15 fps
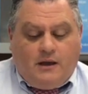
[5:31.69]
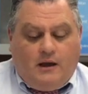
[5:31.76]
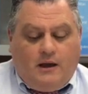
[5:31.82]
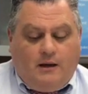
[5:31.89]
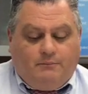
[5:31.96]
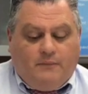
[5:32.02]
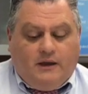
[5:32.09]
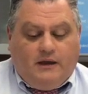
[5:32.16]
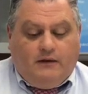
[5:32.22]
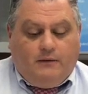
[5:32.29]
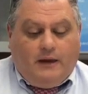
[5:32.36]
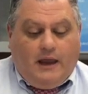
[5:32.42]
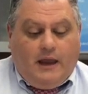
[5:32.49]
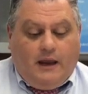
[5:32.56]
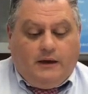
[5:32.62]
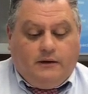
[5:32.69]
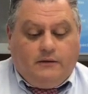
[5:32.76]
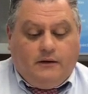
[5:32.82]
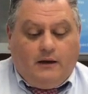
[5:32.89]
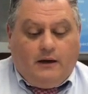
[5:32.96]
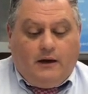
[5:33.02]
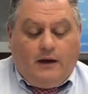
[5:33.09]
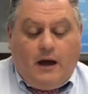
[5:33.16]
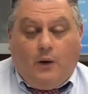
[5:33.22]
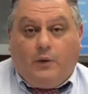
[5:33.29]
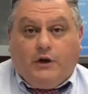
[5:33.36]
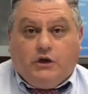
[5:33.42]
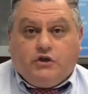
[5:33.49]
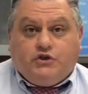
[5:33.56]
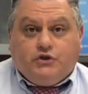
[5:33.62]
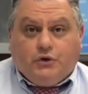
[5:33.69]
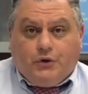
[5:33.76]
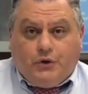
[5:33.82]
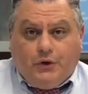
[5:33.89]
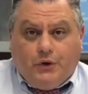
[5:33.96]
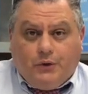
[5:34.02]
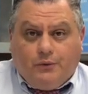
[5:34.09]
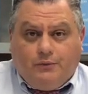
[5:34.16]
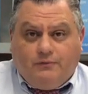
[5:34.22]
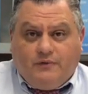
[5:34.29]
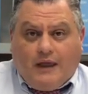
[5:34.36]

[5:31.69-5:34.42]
I want to assure you